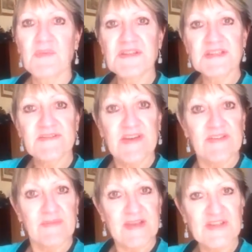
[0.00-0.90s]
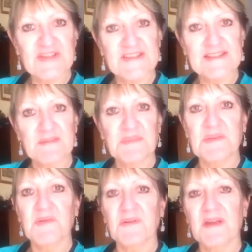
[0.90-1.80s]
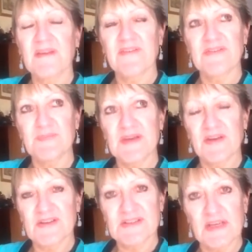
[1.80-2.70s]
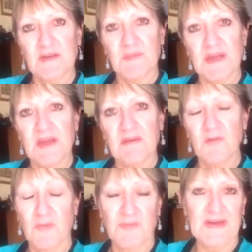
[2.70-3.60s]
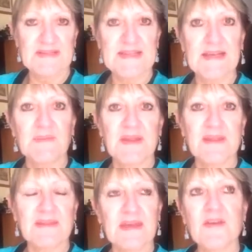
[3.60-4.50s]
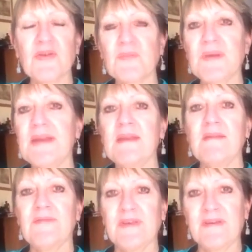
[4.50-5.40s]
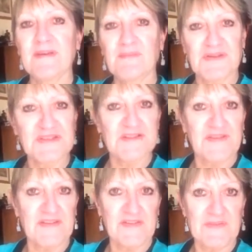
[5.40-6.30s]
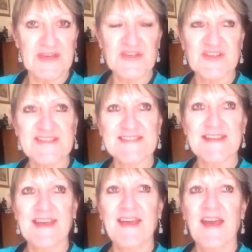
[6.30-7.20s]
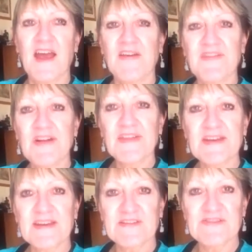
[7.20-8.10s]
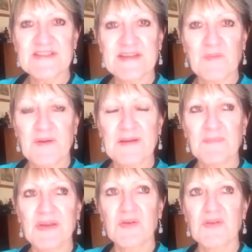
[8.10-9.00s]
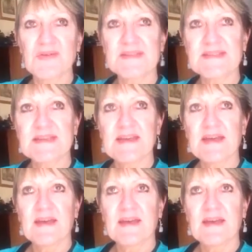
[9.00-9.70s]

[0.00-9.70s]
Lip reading: positive affirmations. Some people have been asking me or been telling me that they don't believe in positive affirmations. I found that an interesting one because